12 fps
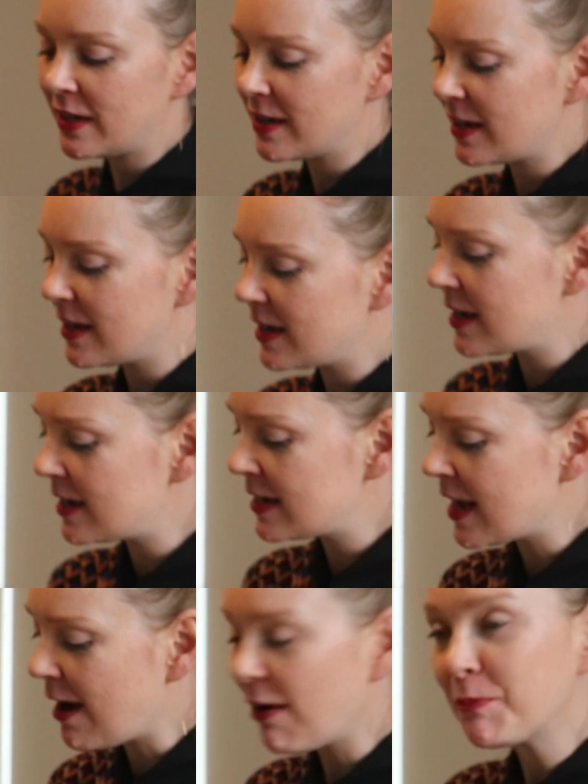
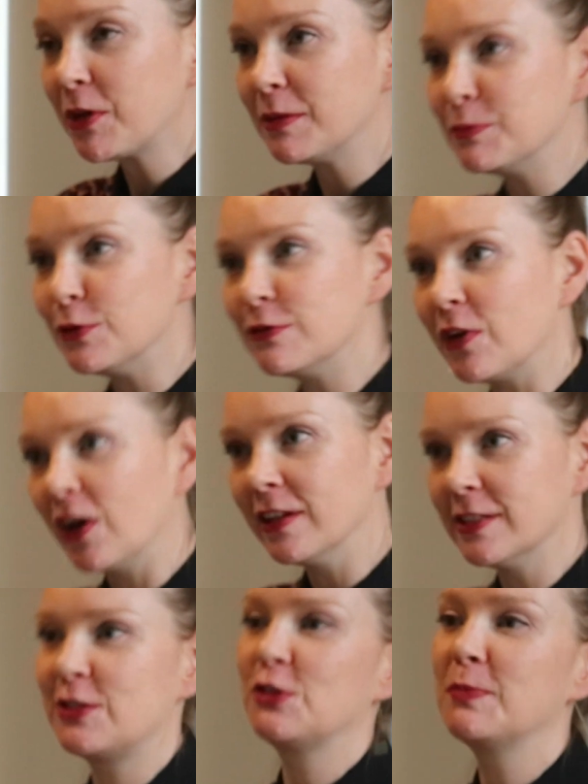now I'm going to move
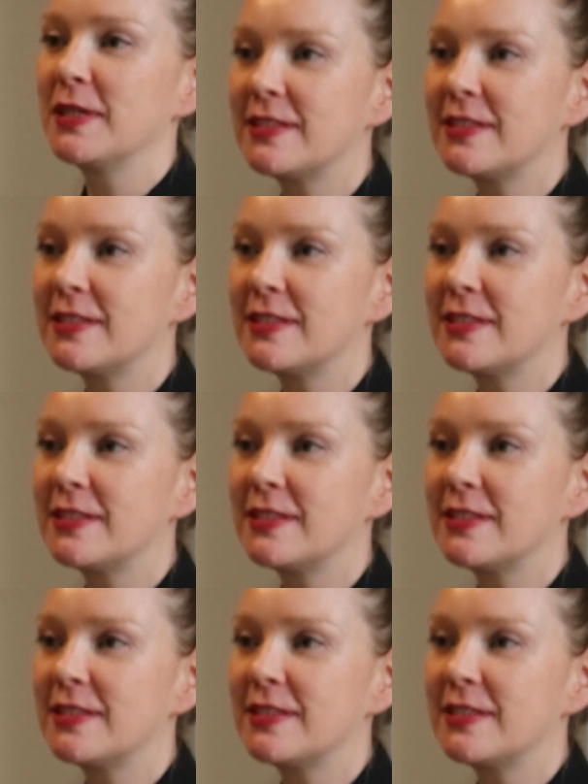on to my